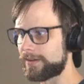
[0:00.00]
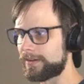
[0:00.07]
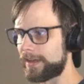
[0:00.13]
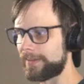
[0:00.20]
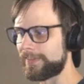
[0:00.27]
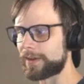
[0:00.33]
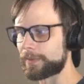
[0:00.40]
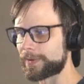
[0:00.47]

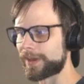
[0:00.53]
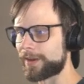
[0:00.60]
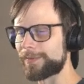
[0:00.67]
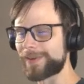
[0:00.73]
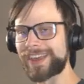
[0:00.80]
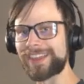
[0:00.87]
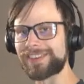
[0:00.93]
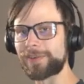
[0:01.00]
and there we go.
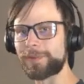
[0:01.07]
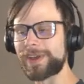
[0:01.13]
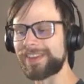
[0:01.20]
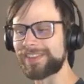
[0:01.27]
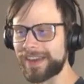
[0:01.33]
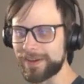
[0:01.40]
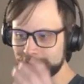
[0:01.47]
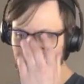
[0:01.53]
We got the
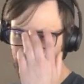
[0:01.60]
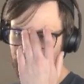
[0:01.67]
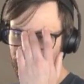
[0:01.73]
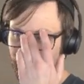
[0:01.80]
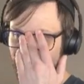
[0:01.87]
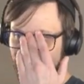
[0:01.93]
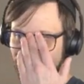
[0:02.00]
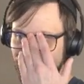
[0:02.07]
win. That was
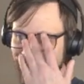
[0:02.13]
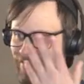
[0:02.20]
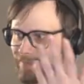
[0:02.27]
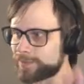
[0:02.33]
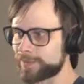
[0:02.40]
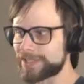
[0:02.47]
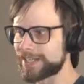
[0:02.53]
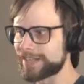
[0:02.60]
beautiful, guys.
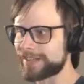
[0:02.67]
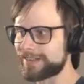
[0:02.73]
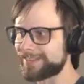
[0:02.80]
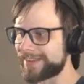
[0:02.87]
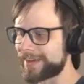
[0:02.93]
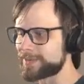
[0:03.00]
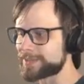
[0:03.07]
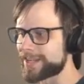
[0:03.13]
We did
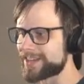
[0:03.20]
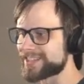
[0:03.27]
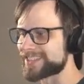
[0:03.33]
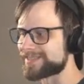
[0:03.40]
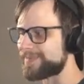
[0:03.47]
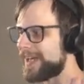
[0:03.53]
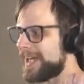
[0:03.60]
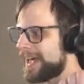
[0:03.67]
it. That was
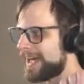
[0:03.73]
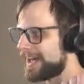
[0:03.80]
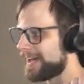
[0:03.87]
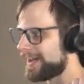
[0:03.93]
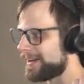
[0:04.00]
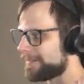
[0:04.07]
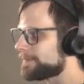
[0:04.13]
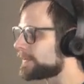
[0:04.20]
awesome.
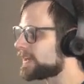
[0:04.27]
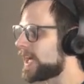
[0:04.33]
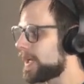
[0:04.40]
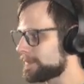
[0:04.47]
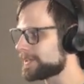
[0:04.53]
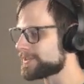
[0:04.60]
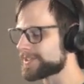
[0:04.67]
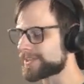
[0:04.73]
Uh,
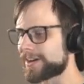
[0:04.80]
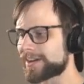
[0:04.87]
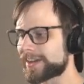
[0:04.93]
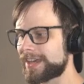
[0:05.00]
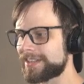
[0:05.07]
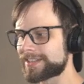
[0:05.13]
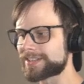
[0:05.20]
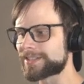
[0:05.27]
phenomenal start,
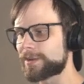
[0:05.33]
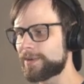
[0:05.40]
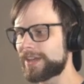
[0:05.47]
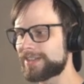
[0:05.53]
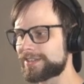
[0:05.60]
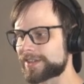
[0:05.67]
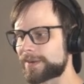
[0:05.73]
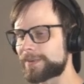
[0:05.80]
guys. Let's go
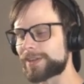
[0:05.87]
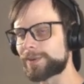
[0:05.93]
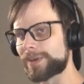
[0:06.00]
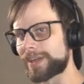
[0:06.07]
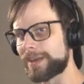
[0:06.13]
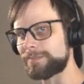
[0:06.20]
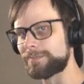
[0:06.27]
ahead and jump into a game